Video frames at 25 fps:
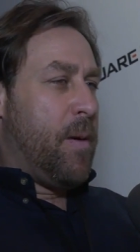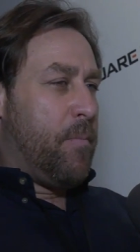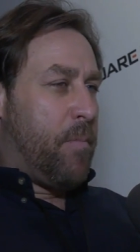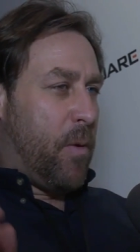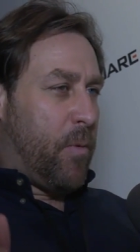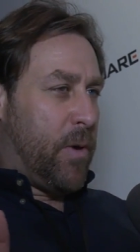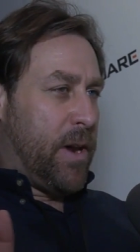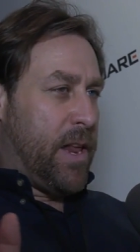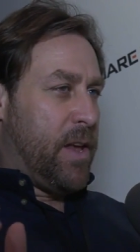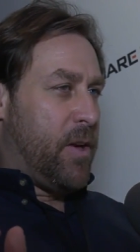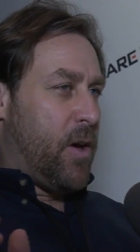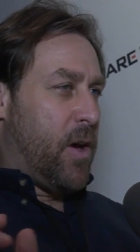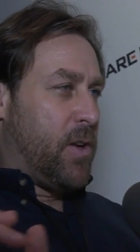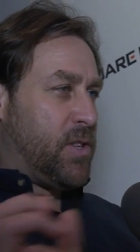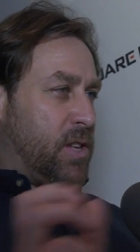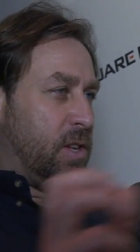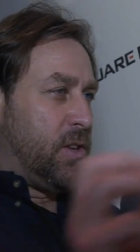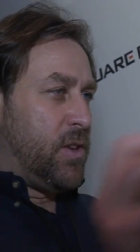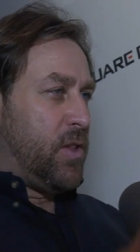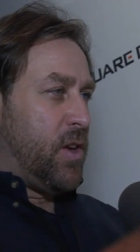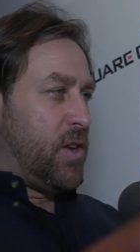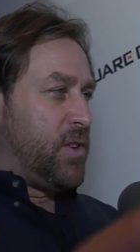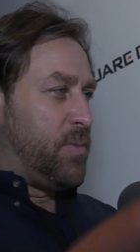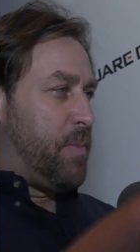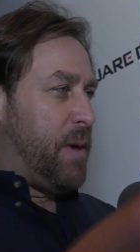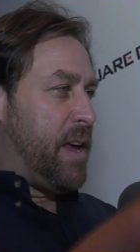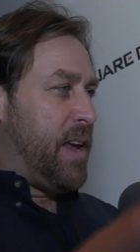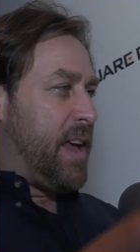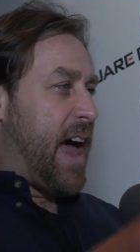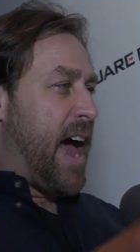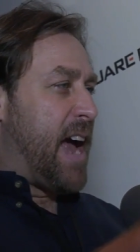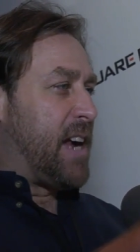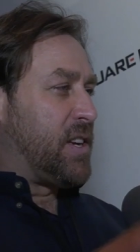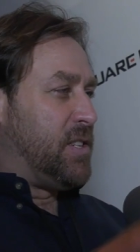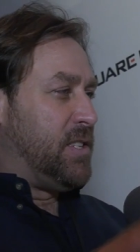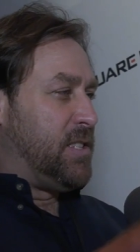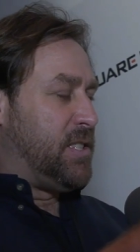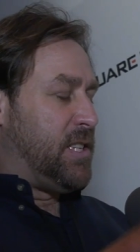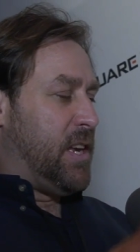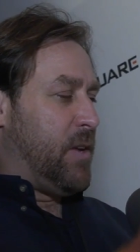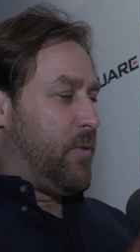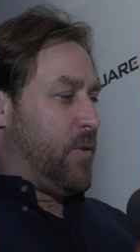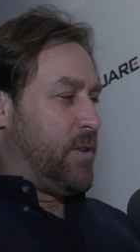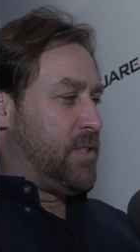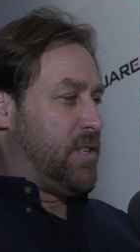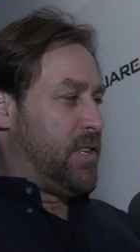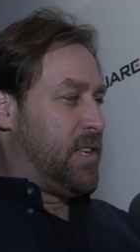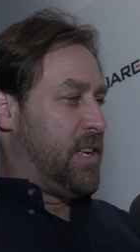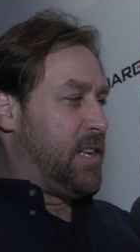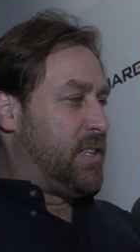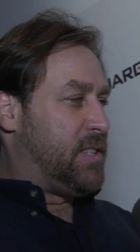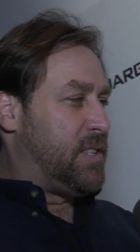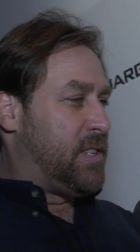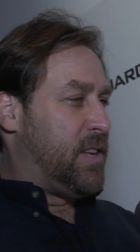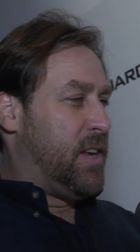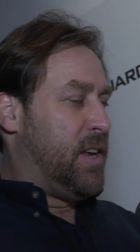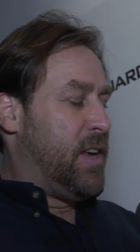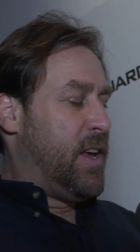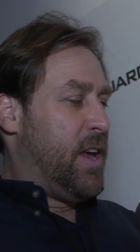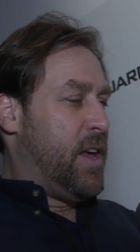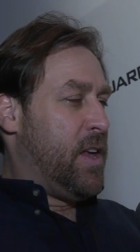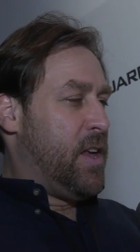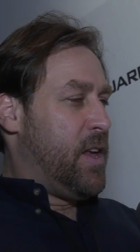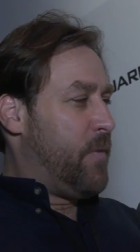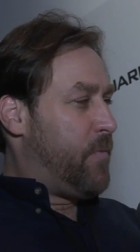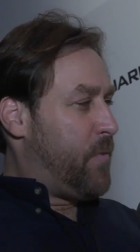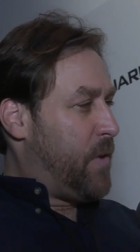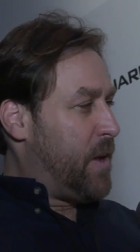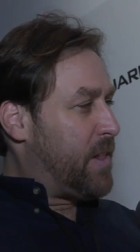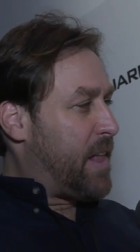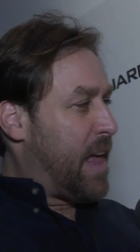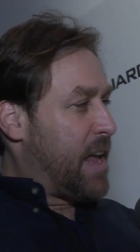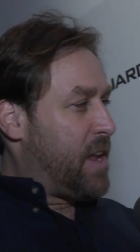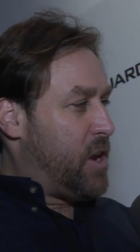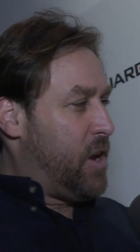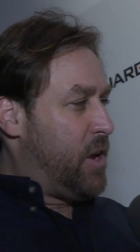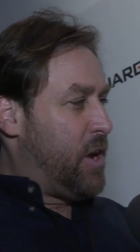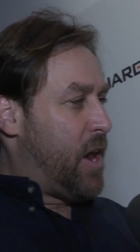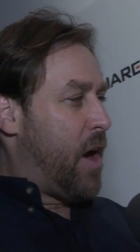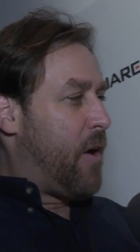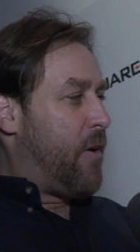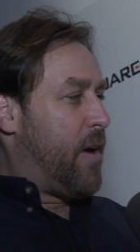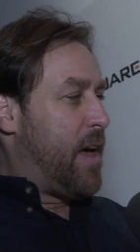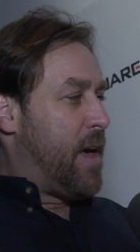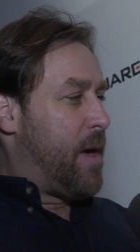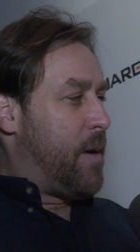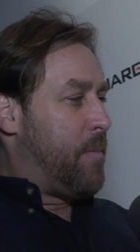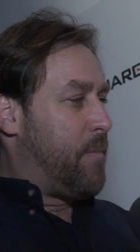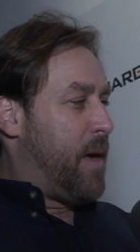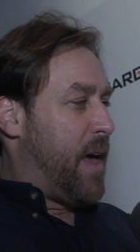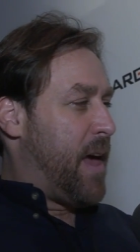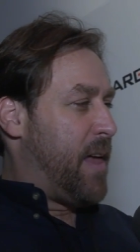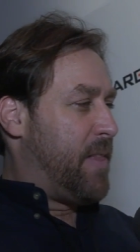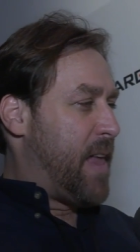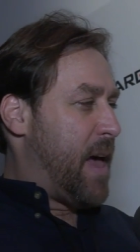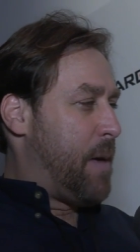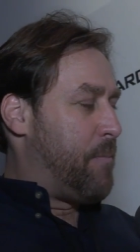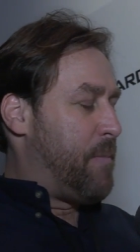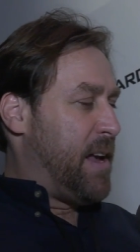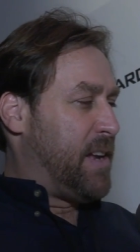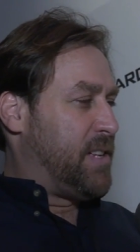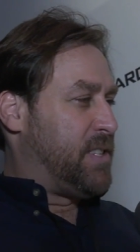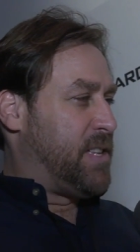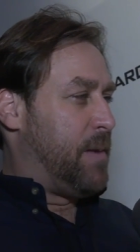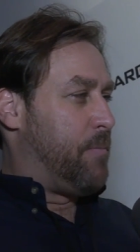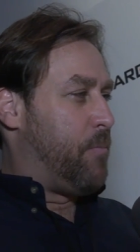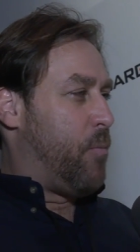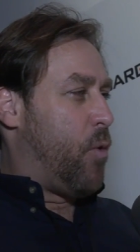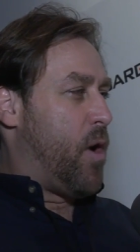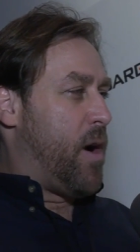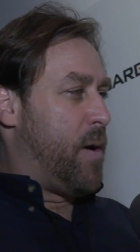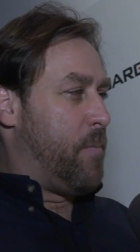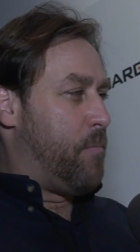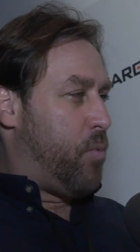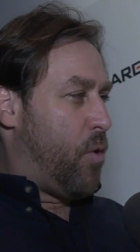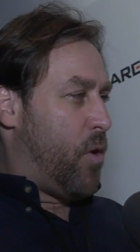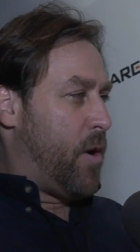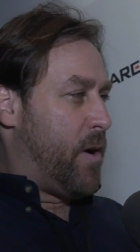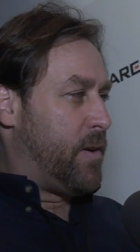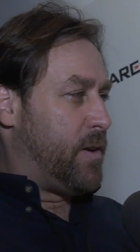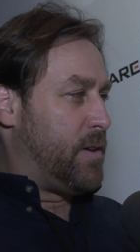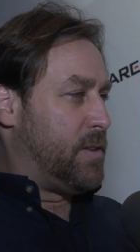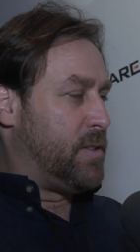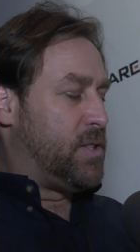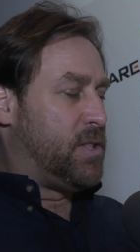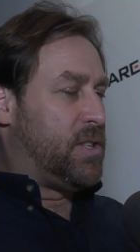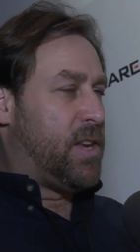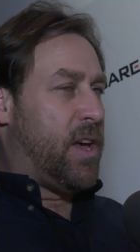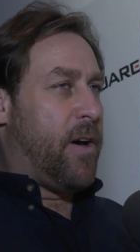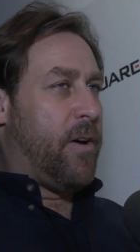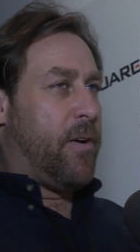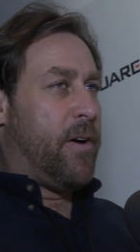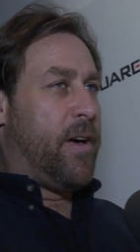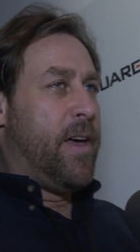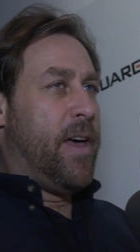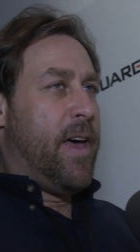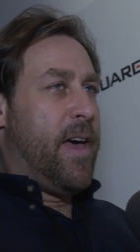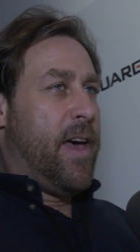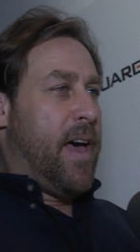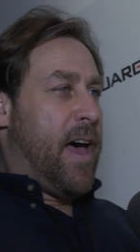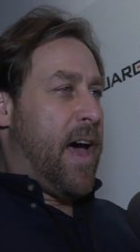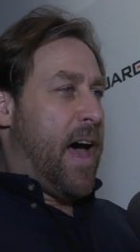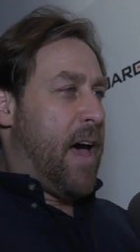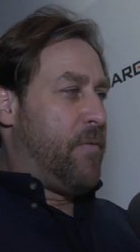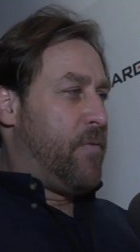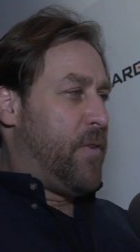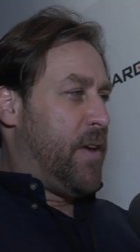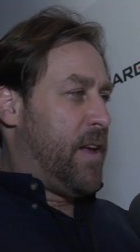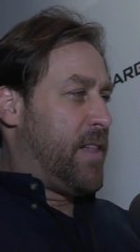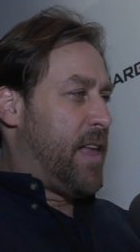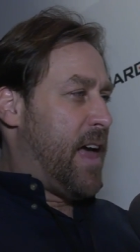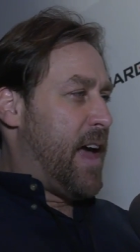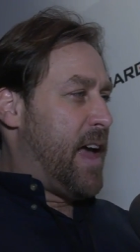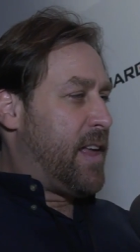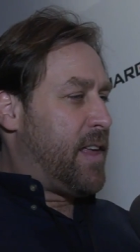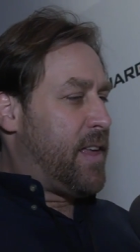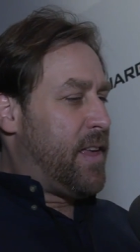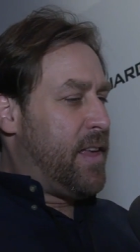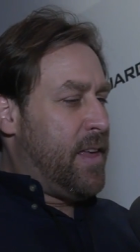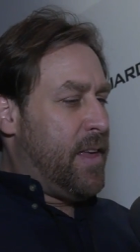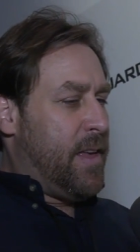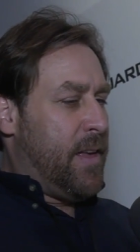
But when he goes into those big action sequences, you feel like you know him, and that makes them more important. So I feel like